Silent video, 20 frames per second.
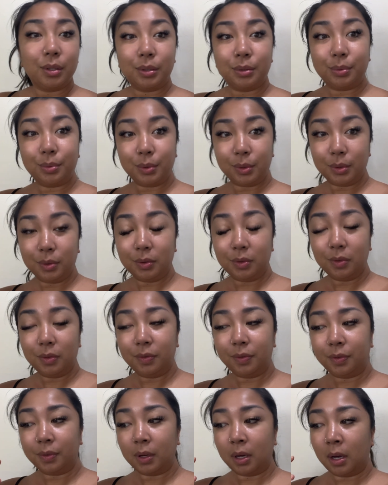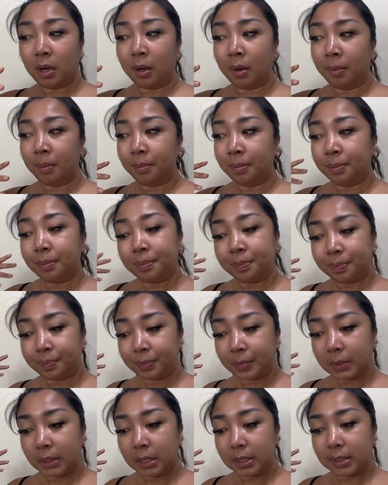groove
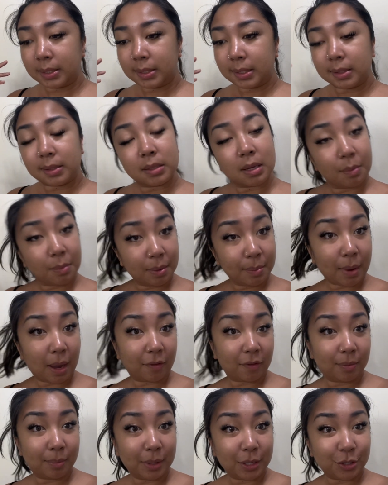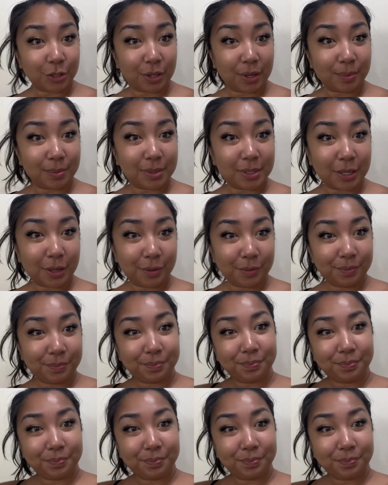since coming back from my trip. So